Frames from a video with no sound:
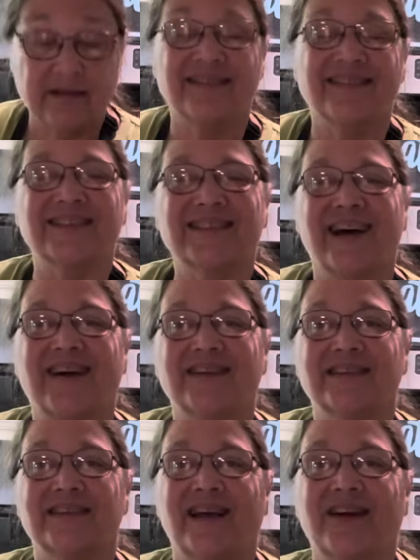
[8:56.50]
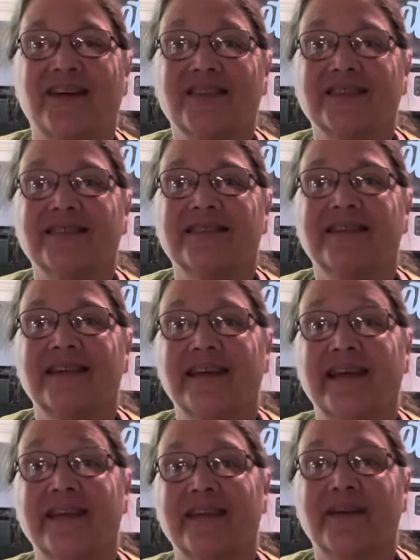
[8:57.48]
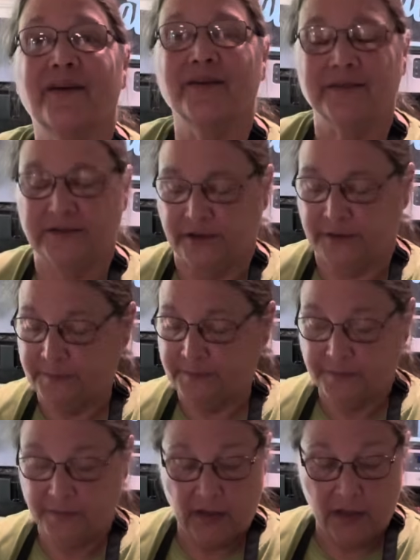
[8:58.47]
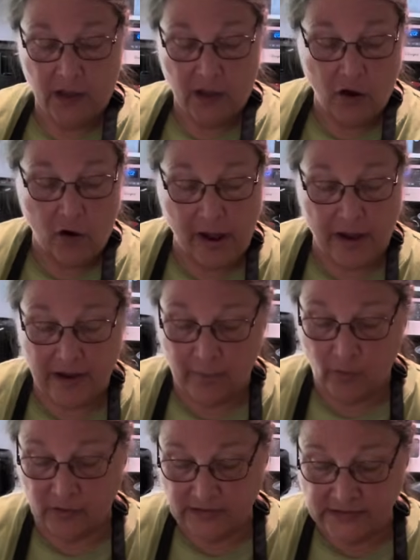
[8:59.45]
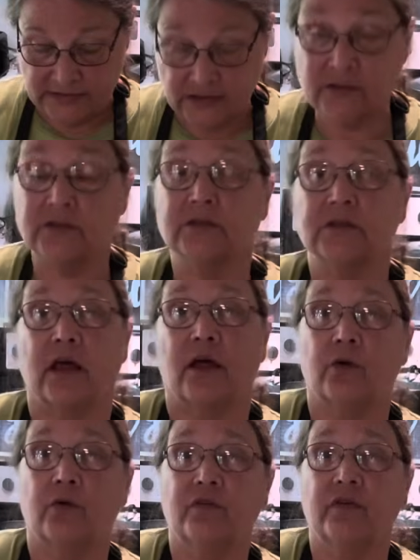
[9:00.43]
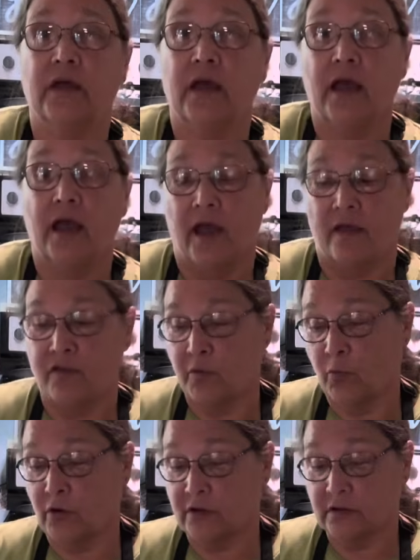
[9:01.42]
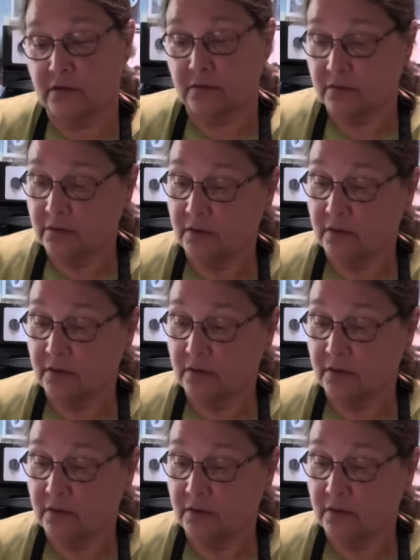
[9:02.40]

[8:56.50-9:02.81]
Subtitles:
the salt is all in there. So, all right, and I'm going to get these on the stove, and then we're going to